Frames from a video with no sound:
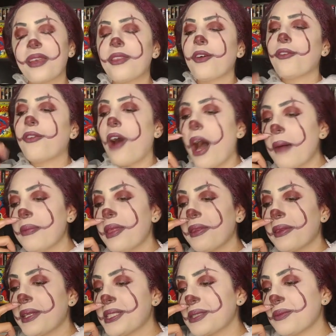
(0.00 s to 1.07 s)
The vibe
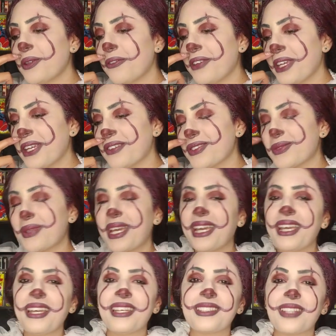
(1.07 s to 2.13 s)
that this movie gives
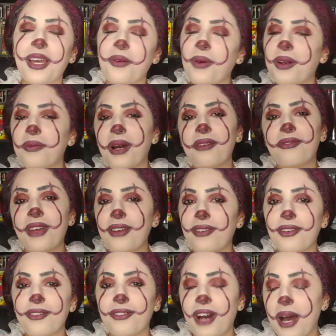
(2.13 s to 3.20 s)
me is like one of my
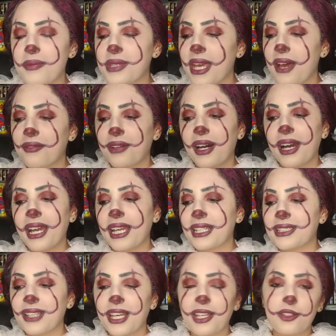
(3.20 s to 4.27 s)
favorite vibes ever.
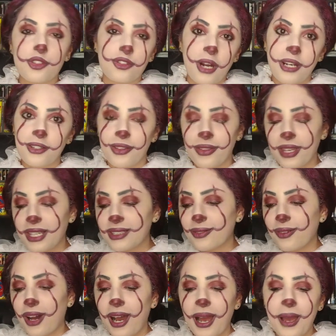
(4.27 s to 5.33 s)
It's like Stranger Things
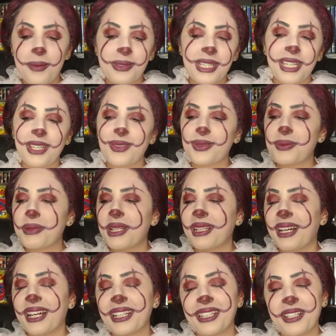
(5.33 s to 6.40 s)
vibes. It gives me
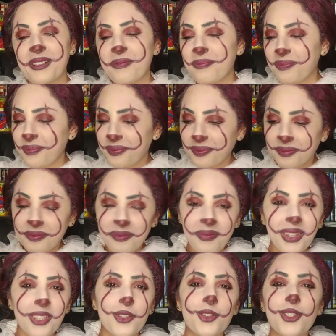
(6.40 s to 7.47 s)
like,
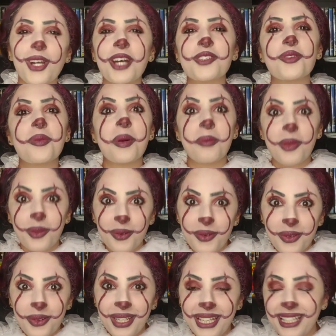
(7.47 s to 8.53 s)
do you guys remember The
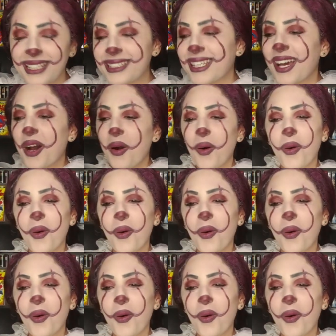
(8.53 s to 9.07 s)
Goonies?